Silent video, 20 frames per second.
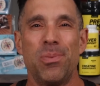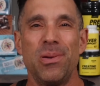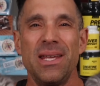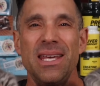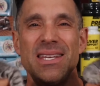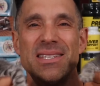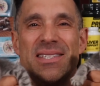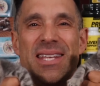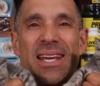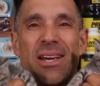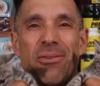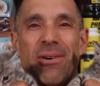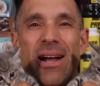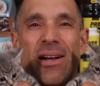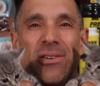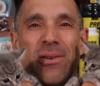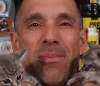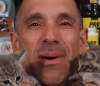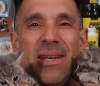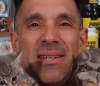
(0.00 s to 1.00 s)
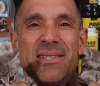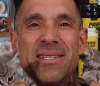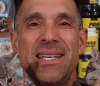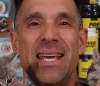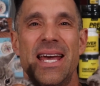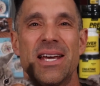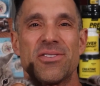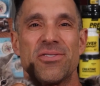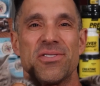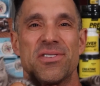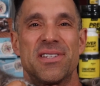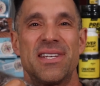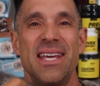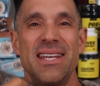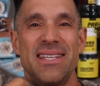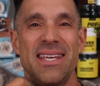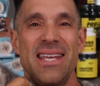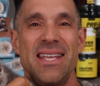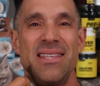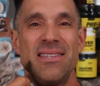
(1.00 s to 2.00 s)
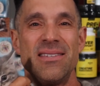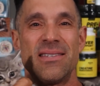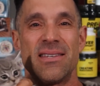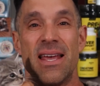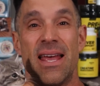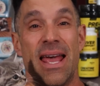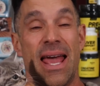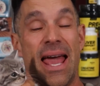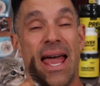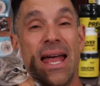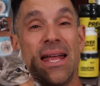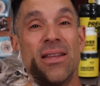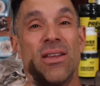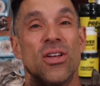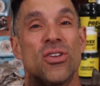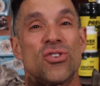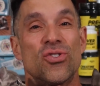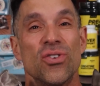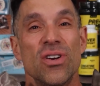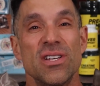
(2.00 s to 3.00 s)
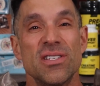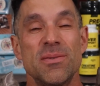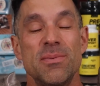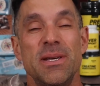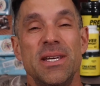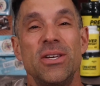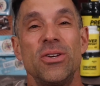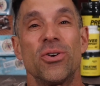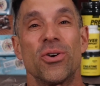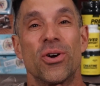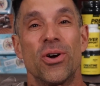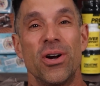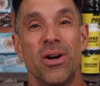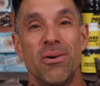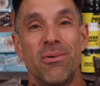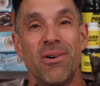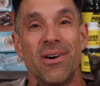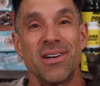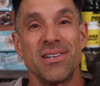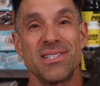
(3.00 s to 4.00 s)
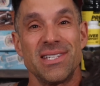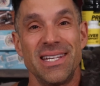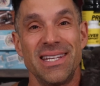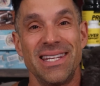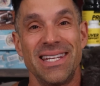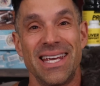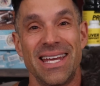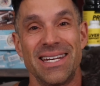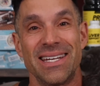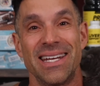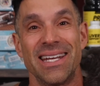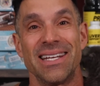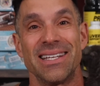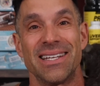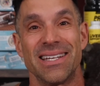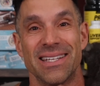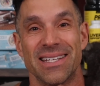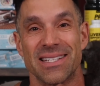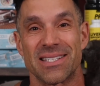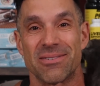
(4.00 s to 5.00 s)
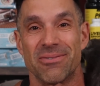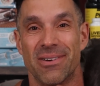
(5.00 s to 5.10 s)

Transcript: please stick around. You might see extra skittens. And trust me, you're gonna wanna see the ending to this